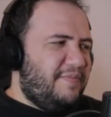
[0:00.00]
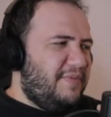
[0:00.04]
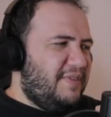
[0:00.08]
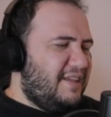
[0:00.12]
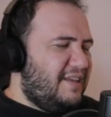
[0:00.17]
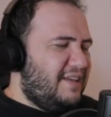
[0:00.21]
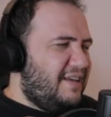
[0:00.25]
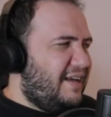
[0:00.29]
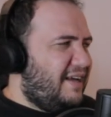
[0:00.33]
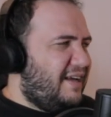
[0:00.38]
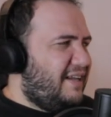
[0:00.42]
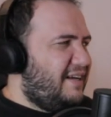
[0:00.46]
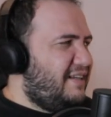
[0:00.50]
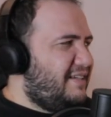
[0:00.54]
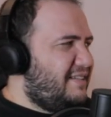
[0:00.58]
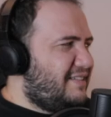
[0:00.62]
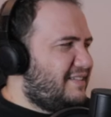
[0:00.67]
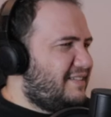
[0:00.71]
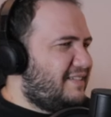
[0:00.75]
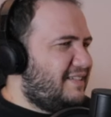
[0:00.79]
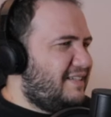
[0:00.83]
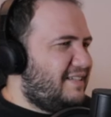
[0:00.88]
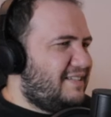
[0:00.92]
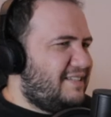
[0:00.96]
and
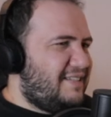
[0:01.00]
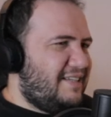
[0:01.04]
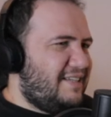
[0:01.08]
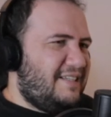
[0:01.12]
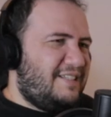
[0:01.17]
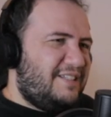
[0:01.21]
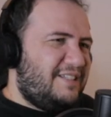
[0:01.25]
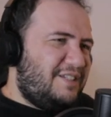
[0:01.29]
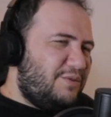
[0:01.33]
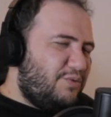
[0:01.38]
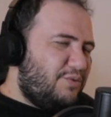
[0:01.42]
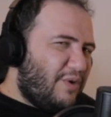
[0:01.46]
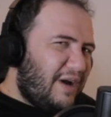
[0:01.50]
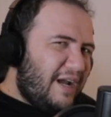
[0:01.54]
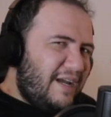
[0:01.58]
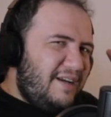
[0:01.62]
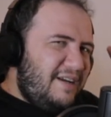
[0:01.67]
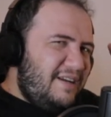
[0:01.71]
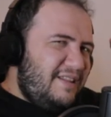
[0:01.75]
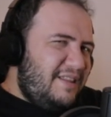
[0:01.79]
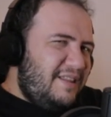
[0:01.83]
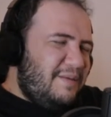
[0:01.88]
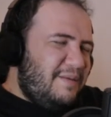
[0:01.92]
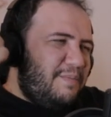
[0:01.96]
it's right
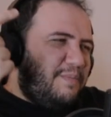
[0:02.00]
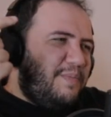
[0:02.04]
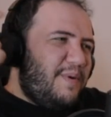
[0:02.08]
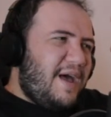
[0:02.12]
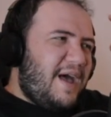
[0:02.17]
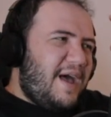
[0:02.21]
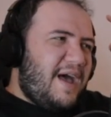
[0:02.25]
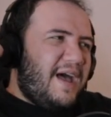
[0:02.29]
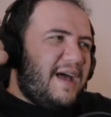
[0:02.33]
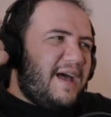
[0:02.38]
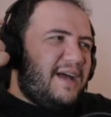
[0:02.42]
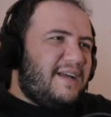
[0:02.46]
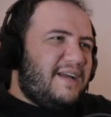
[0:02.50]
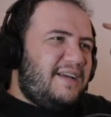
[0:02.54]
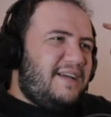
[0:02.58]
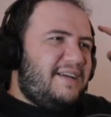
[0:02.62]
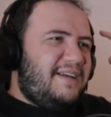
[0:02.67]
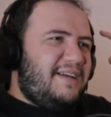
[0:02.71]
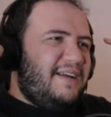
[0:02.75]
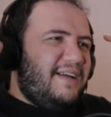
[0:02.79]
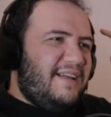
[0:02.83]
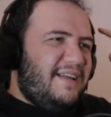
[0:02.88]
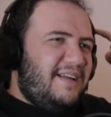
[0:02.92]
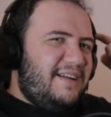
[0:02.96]
in the back.
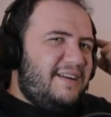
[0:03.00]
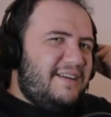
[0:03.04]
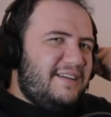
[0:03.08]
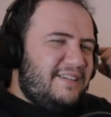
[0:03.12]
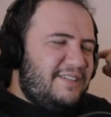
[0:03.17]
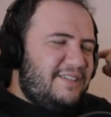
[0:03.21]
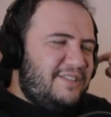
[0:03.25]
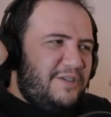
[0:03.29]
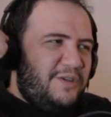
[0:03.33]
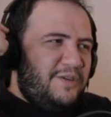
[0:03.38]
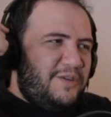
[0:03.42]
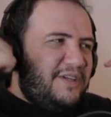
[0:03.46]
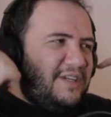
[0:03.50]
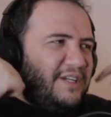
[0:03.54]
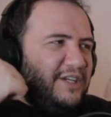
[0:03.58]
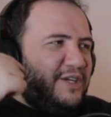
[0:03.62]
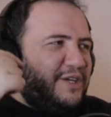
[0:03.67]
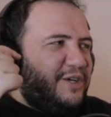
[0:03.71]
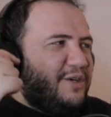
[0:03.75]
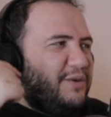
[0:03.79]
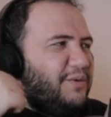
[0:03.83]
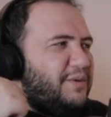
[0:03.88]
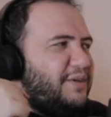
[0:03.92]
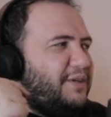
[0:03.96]
So you can
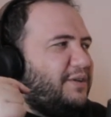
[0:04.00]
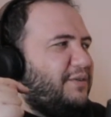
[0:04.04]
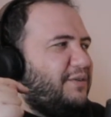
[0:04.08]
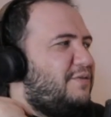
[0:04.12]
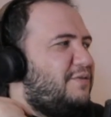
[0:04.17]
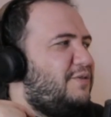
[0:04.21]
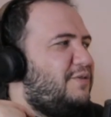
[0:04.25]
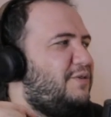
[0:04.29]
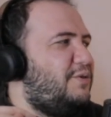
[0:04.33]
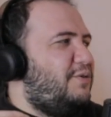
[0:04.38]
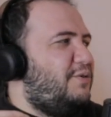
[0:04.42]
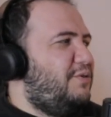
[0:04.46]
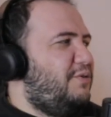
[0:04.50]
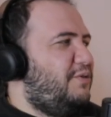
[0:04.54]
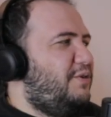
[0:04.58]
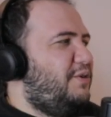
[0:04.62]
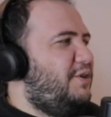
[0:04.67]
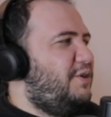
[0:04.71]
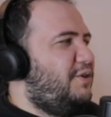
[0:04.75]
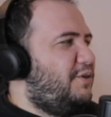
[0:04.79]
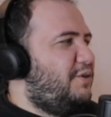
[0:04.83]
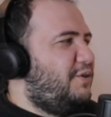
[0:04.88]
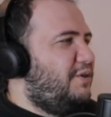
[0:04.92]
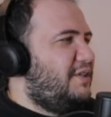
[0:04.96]
hear it if you're
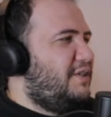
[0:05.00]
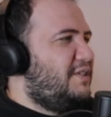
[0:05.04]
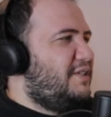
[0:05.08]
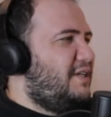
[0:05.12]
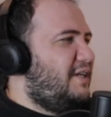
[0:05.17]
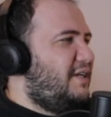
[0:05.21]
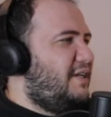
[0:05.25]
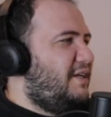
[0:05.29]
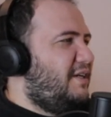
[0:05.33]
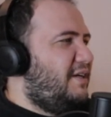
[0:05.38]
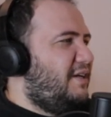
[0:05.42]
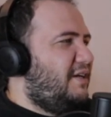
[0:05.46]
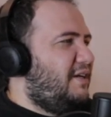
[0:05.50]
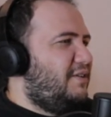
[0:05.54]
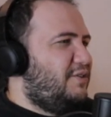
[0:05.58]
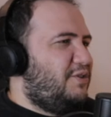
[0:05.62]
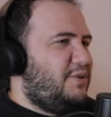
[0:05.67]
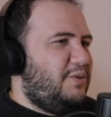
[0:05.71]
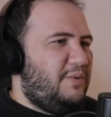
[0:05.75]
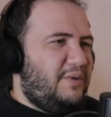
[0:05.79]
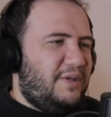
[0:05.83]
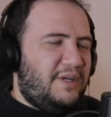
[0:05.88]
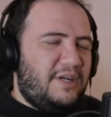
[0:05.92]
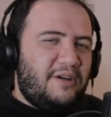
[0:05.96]
listening
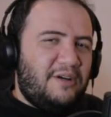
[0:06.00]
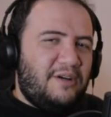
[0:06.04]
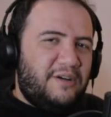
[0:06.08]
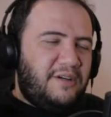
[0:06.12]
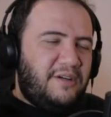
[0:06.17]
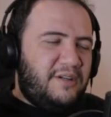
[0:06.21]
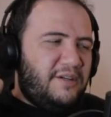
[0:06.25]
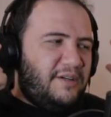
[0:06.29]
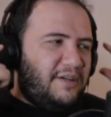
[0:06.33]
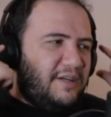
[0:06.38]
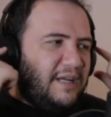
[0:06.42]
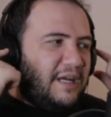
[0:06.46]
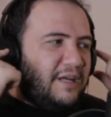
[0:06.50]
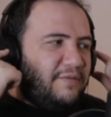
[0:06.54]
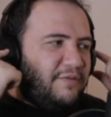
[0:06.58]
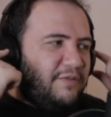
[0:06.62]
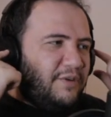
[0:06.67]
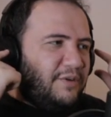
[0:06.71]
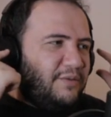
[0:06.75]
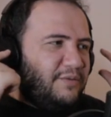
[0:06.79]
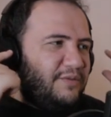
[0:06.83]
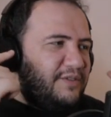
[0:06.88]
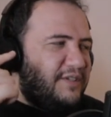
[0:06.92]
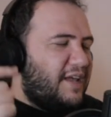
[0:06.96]
to it on
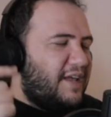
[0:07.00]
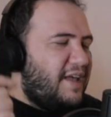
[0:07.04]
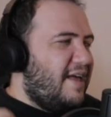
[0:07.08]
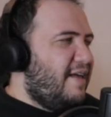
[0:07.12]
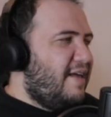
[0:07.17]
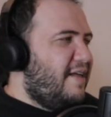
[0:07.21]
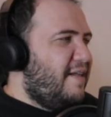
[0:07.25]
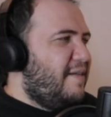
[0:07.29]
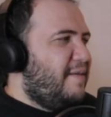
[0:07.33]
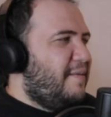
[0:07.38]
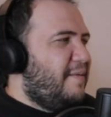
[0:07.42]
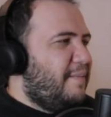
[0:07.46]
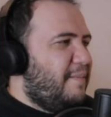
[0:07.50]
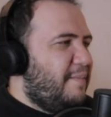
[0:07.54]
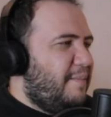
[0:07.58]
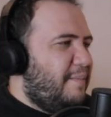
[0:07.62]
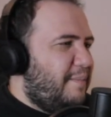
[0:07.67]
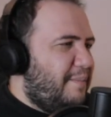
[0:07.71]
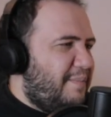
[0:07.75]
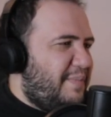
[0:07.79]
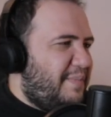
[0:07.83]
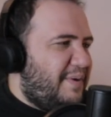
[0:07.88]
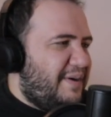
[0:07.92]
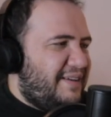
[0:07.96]
headphones,
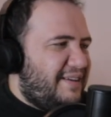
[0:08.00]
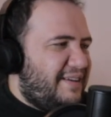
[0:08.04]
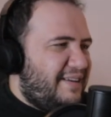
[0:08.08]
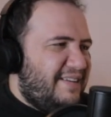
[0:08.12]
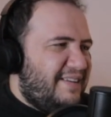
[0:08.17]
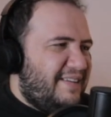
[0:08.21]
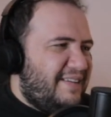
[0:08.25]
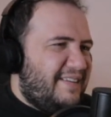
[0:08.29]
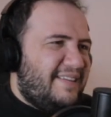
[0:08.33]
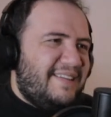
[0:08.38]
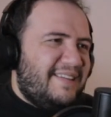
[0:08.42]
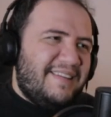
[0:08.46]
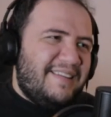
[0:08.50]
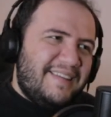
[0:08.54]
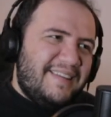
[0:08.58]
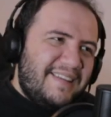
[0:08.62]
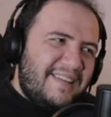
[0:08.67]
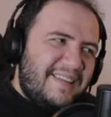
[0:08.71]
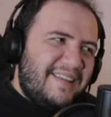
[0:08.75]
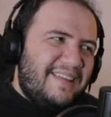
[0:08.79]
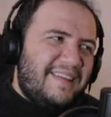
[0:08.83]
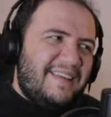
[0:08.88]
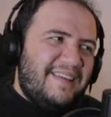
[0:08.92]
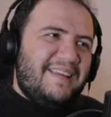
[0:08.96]
but
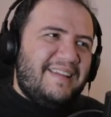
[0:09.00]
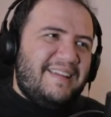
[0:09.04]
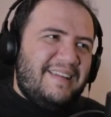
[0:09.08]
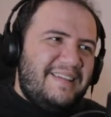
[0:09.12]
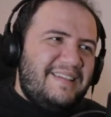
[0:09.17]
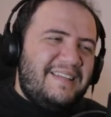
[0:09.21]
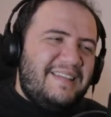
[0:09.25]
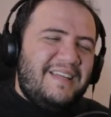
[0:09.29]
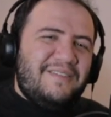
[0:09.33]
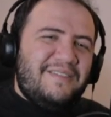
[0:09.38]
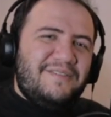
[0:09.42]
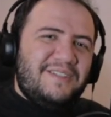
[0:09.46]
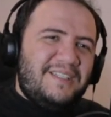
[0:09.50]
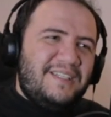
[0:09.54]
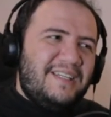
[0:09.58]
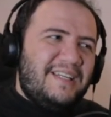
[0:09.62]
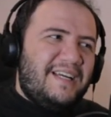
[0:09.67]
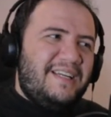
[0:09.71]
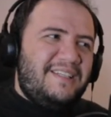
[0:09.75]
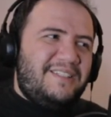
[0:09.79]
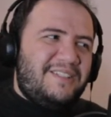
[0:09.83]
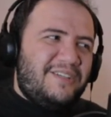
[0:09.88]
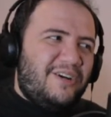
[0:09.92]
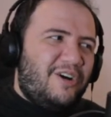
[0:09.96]
it gives a
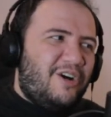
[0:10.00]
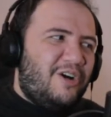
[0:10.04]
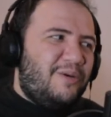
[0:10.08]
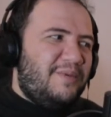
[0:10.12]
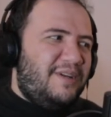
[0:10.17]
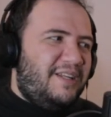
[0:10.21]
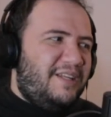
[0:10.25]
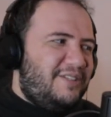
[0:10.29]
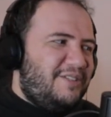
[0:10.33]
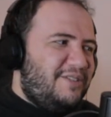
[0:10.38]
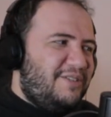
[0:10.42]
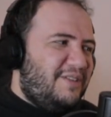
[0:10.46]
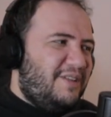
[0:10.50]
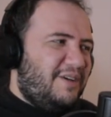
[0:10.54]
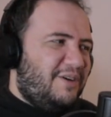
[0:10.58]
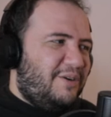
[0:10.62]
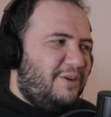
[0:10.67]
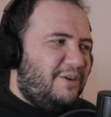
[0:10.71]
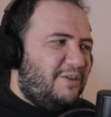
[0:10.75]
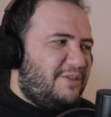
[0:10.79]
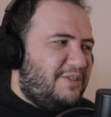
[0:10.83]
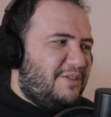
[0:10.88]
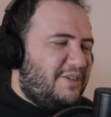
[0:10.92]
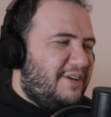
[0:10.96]
nice harmony to the
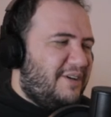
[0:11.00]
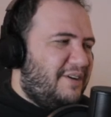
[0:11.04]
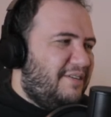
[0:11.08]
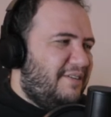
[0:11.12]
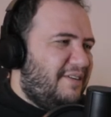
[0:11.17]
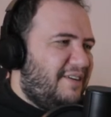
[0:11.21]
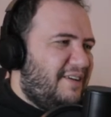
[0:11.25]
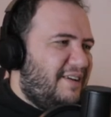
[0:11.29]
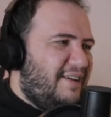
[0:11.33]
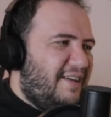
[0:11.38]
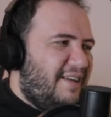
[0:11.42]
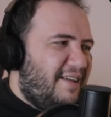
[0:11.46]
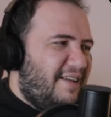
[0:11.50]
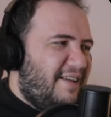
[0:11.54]
whole song. And